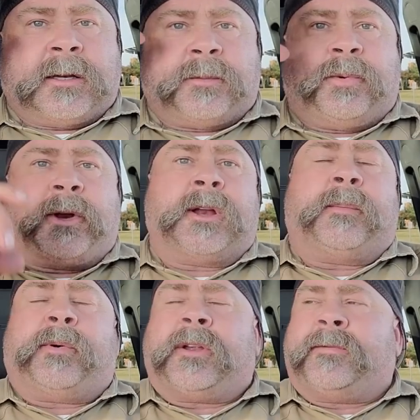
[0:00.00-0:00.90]
to put it
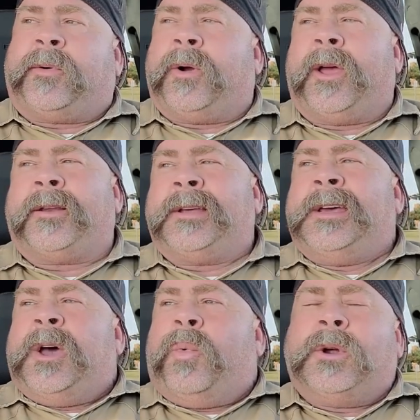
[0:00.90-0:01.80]
up on your forehead.
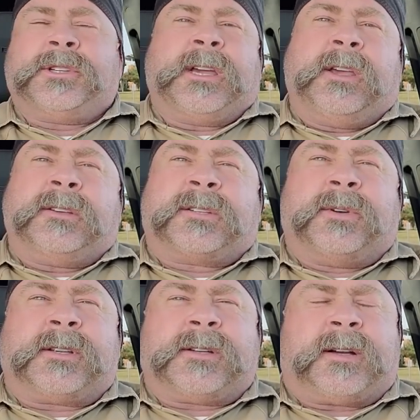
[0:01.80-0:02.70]
Once you get used to
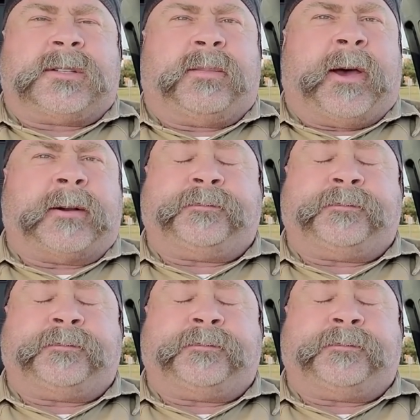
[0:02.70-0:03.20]
it, it's not too bad.